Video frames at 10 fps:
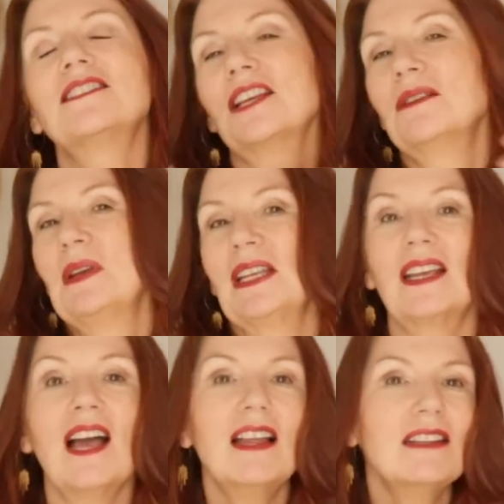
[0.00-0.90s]
it's going to be in
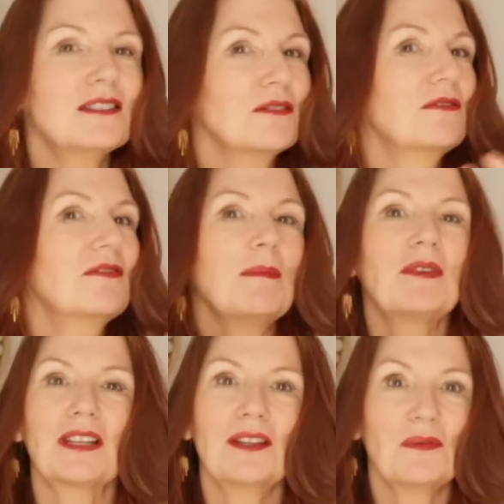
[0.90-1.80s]
colours or
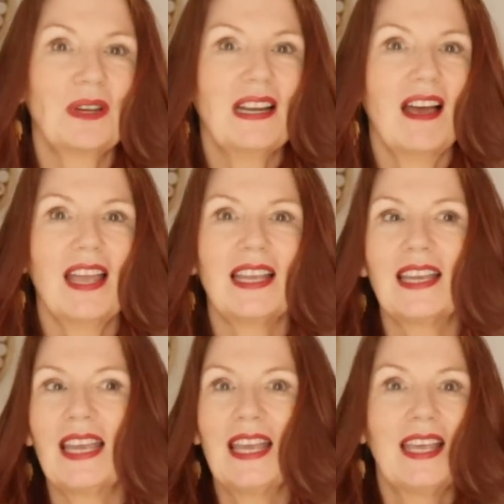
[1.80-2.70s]
fabric that we
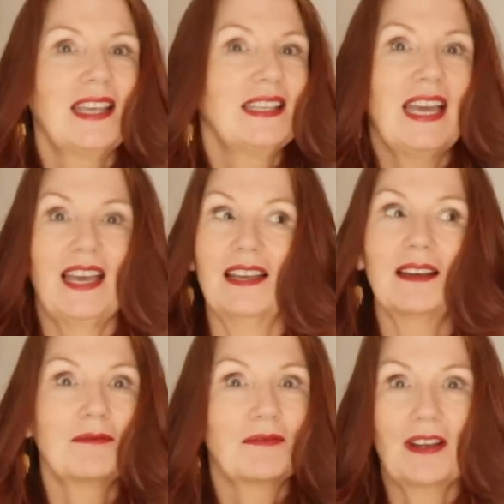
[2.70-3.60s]
like. Yeah,
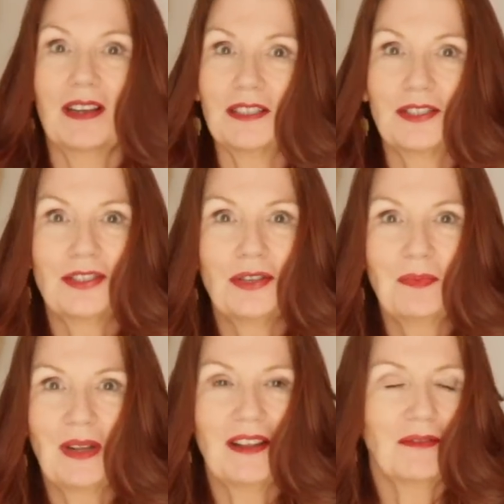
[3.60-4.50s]

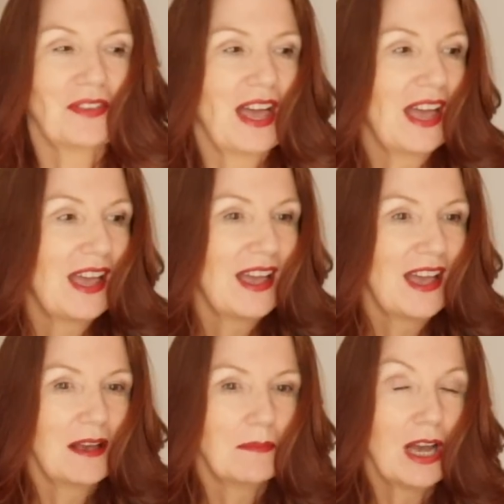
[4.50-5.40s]
super love that.
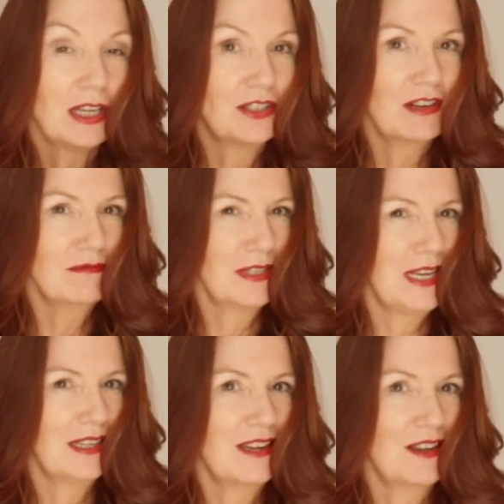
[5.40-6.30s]
I don't
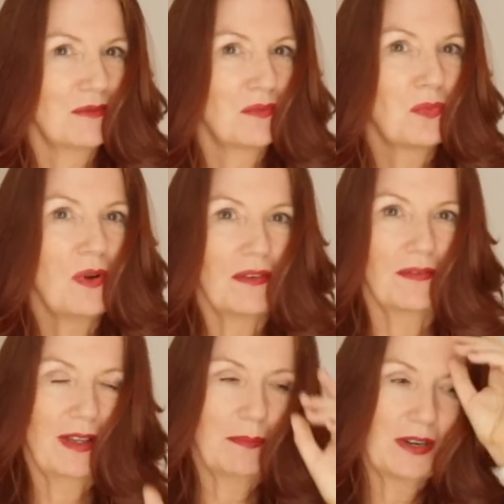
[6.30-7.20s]
yet know what
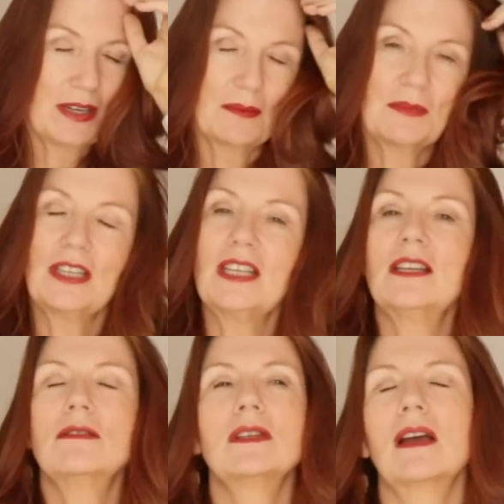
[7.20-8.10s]
fabric I'm going to
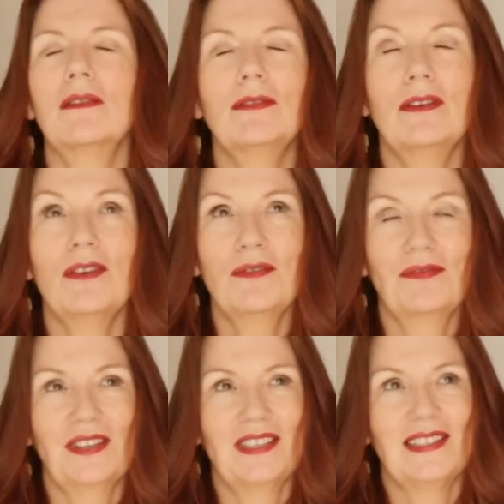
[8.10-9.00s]
use. I've
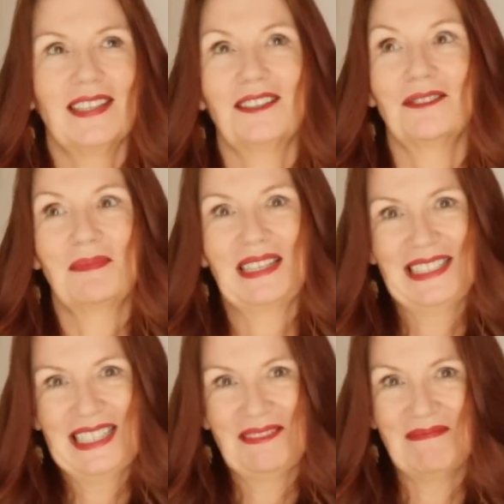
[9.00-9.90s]
obviously got
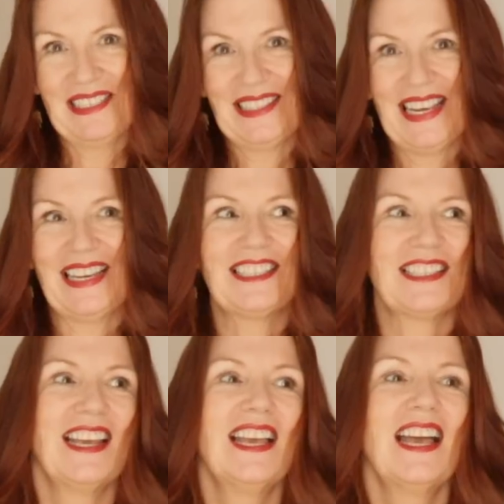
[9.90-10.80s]
plenty in my stash.
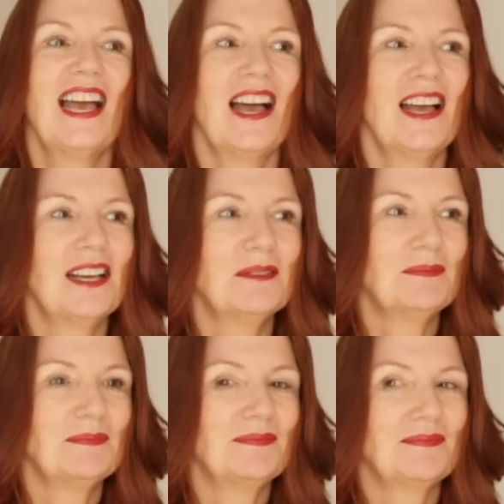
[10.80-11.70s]
I